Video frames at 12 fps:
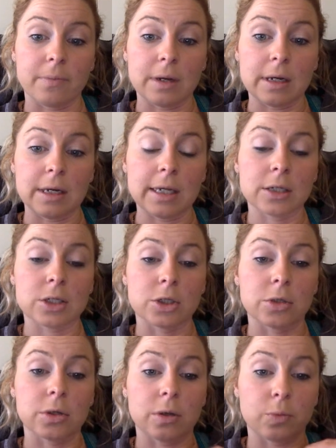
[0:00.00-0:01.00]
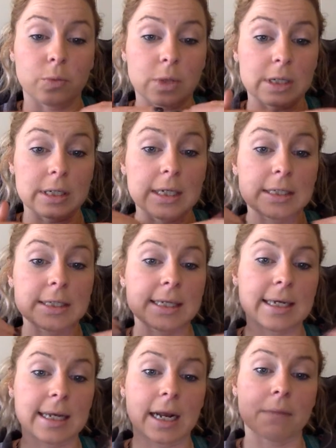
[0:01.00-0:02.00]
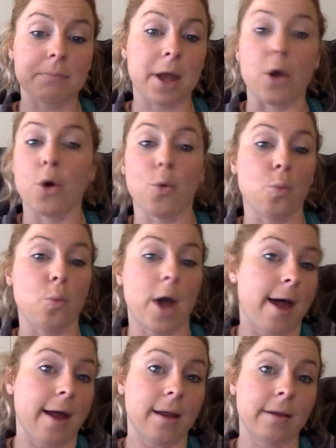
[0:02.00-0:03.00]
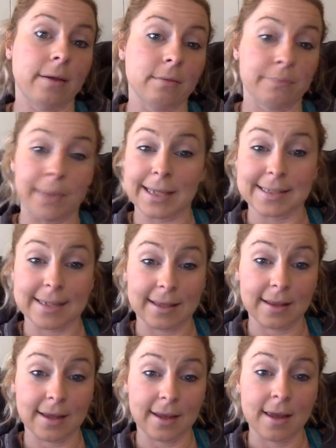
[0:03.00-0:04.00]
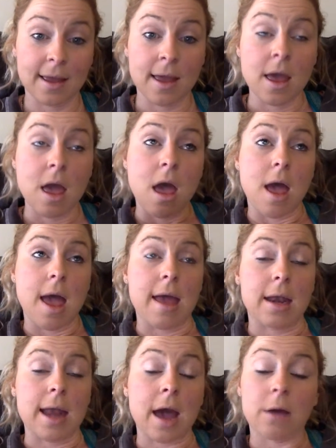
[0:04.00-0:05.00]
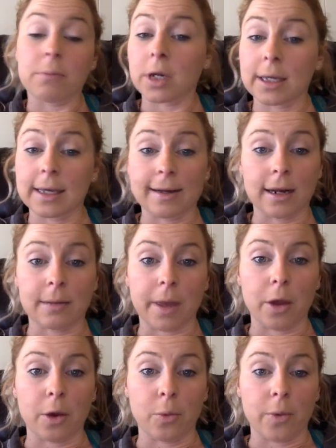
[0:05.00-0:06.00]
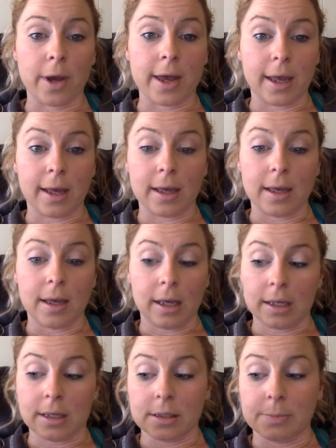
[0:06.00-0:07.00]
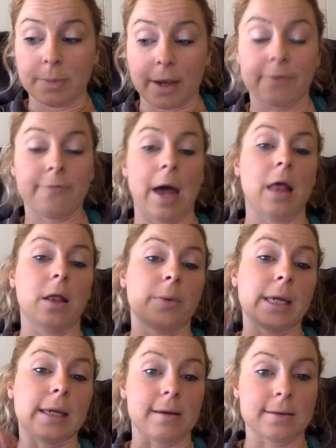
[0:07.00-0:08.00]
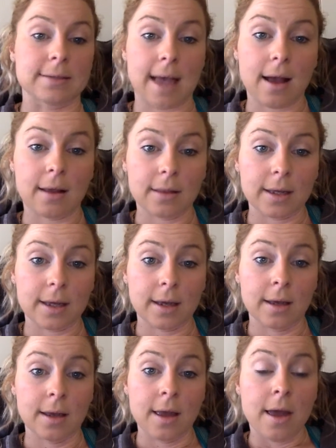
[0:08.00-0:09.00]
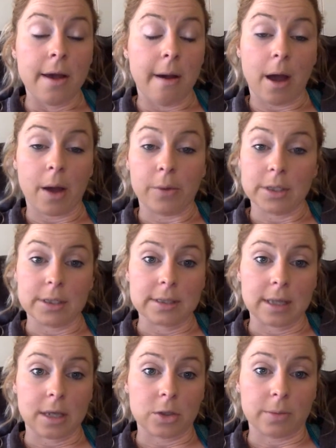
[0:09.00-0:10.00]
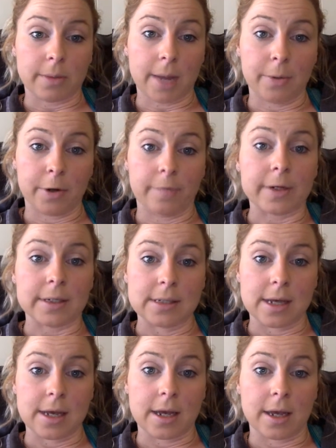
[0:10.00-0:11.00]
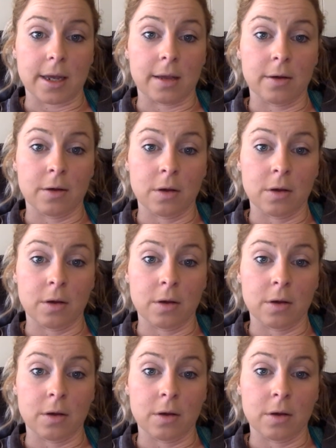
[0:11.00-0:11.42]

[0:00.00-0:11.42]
need to, would need to get out of my own way basically and how i'm going to get out of my own way is by following exactly how i want to schedule my perfect day